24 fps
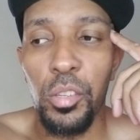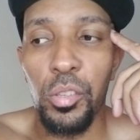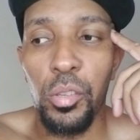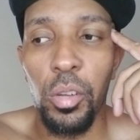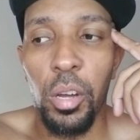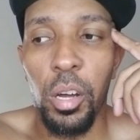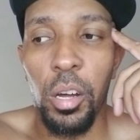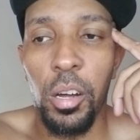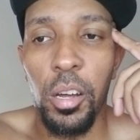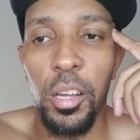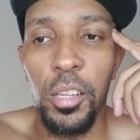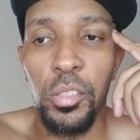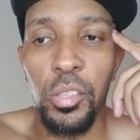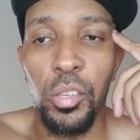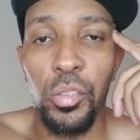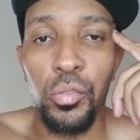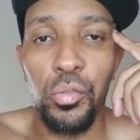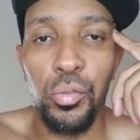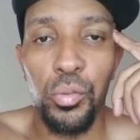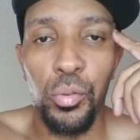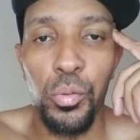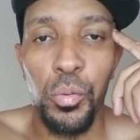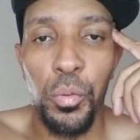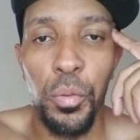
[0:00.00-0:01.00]
It's a
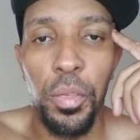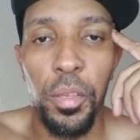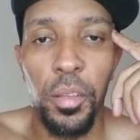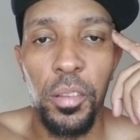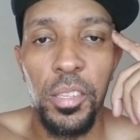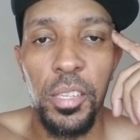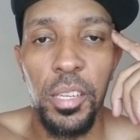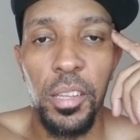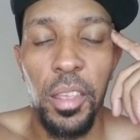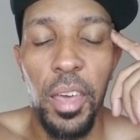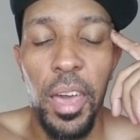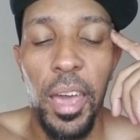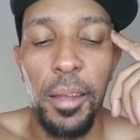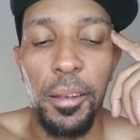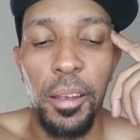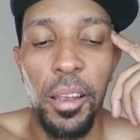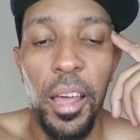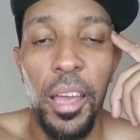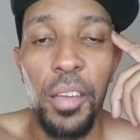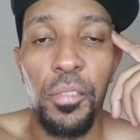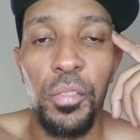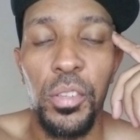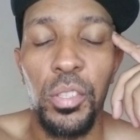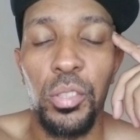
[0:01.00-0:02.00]
truth to that.
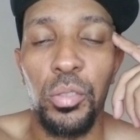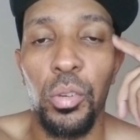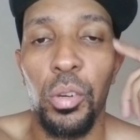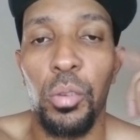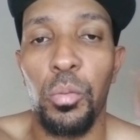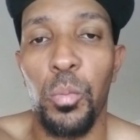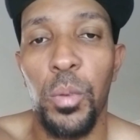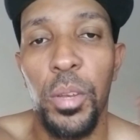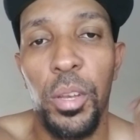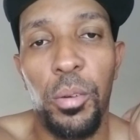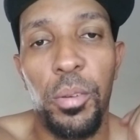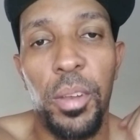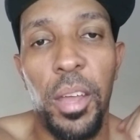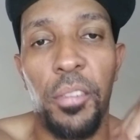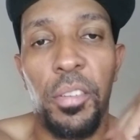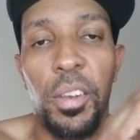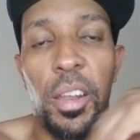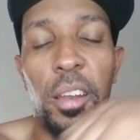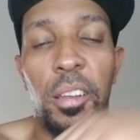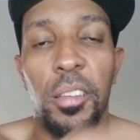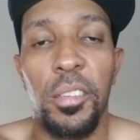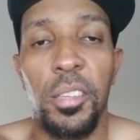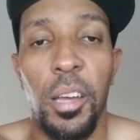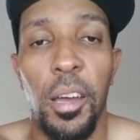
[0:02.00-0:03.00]
Life is short. We don't have a
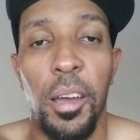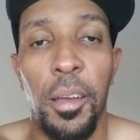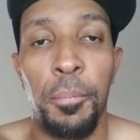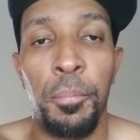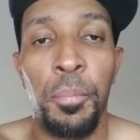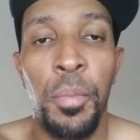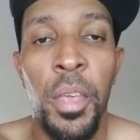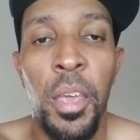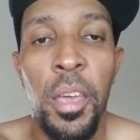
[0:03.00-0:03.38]
lot of time.